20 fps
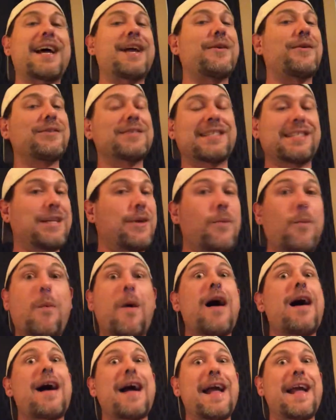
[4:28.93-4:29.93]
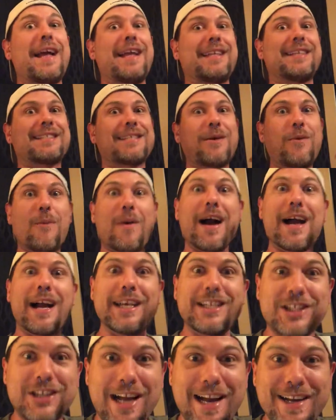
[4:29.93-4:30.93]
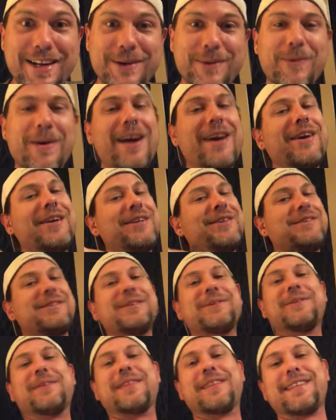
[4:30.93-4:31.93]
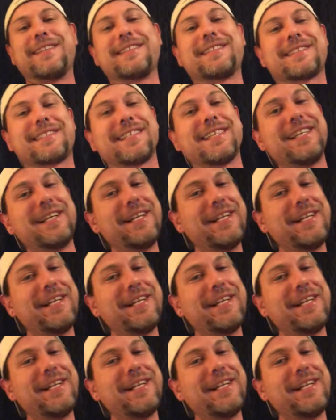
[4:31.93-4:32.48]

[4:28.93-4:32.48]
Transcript: I don't see why. It's like, why, child? Why are you doing this?